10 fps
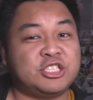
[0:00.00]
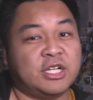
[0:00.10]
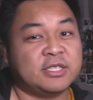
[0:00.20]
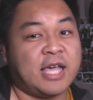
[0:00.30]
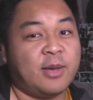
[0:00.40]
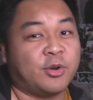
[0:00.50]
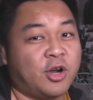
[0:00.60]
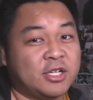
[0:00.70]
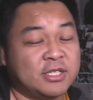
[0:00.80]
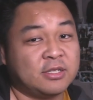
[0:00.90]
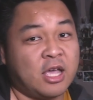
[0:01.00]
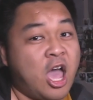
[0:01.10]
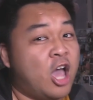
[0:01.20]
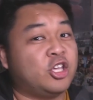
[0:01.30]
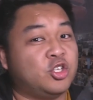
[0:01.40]
gen's Animal Crossing,
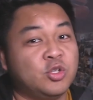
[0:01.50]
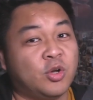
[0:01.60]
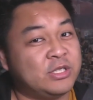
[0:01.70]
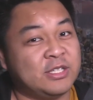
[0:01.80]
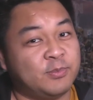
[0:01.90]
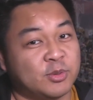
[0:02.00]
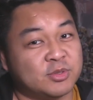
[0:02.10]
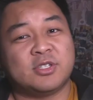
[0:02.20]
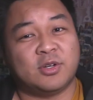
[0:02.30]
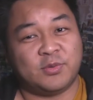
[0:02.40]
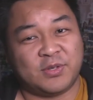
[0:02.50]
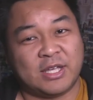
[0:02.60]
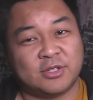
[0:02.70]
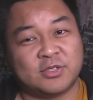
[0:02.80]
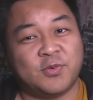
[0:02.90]
you don't need a boot. So if you
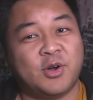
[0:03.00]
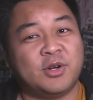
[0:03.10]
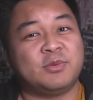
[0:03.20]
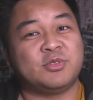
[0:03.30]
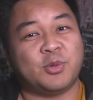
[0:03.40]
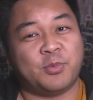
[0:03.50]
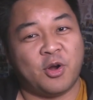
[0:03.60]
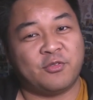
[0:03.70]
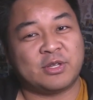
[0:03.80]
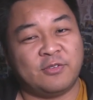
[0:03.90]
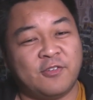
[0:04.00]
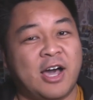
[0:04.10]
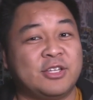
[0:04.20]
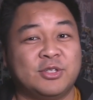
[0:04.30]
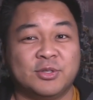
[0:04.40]
get those four, you're perfectly
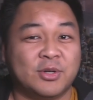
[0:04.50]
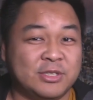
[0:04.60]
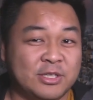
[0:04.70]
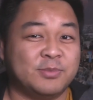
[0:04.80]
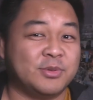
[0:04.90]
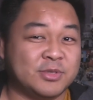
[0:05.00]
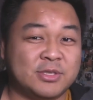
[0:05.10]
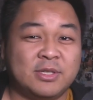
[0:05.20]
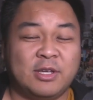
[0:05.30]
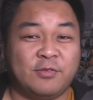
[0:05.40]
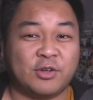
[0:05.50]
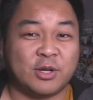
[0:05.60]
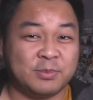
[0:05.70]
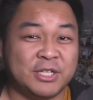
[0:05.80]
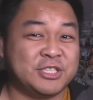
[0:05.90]
fine. You don't need a boot. If you're
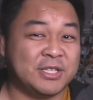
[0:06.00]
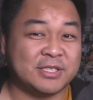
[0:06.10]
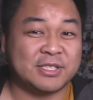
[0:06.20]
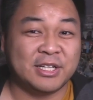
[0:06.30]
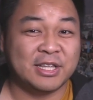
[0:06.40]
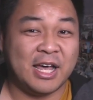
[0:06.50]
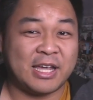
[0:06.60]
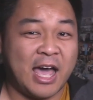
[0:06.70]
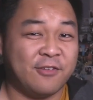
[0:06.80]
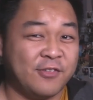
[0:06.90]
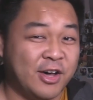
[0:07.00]
completionist, good luck, have